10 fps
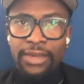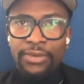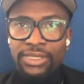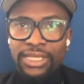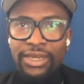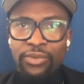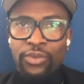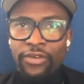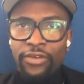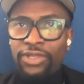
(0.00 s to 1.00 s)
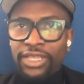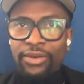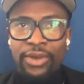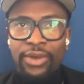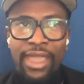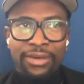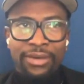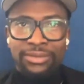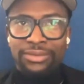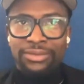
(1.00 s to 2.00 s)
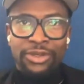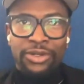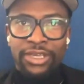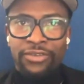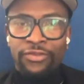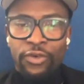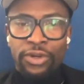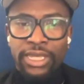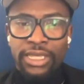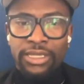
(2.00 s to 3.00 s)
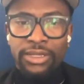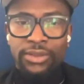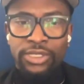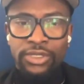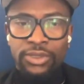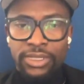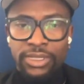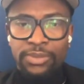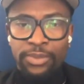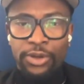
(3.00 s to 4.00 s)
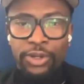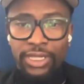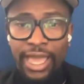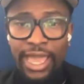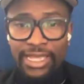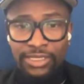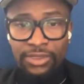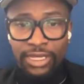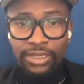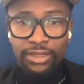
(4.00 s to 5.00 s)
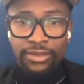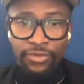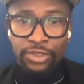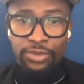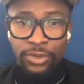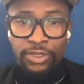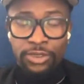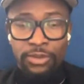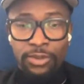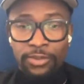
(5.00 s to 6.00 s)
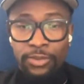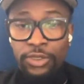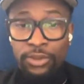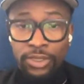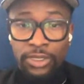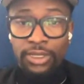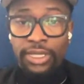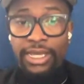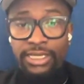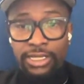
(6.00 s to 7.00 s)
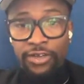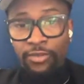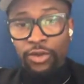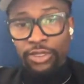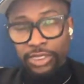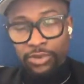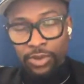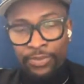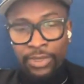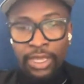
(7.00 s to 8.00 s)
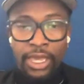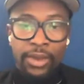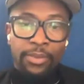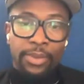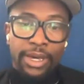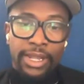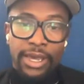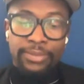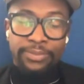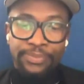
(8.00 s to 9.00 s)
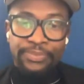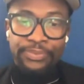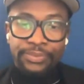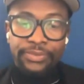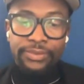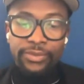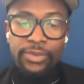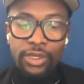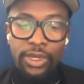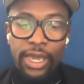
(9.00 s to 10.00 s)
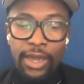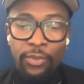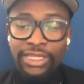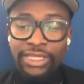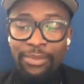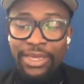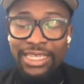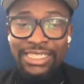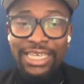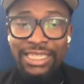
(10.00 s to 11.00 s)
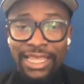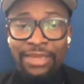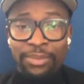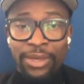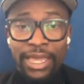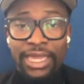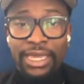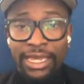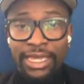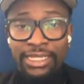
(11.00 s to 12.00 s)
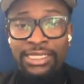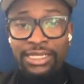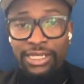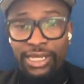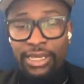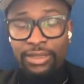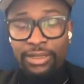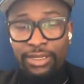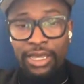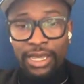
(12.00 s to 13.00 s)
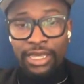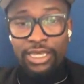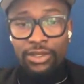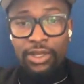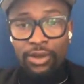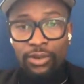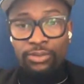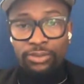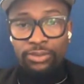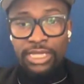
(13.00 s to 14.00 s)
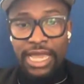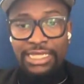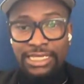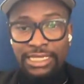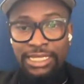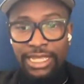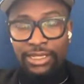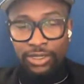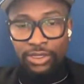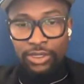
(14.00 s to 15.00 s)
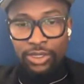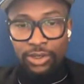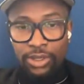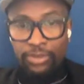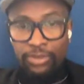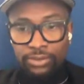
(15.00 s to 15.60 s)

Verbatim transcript: was like roughly around 30 or 40, you know, students per class. So like the freshman musical, musical theater class, sophomore and so on. But, um, uh, with that being said, like being in such a, you know, tight knit, you know,